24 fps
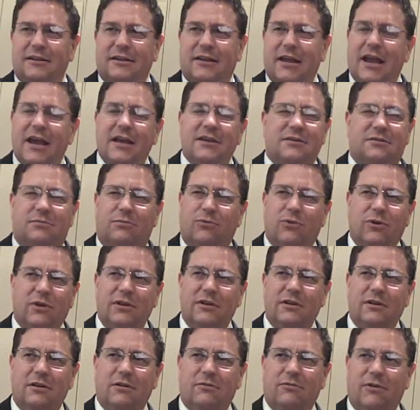they ask some
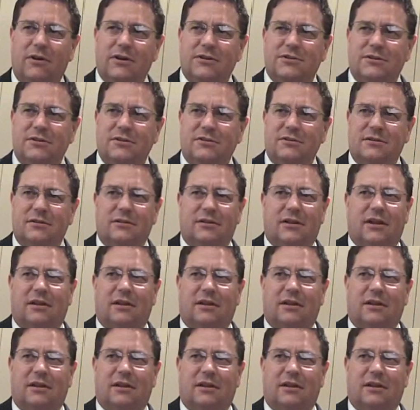really good questions.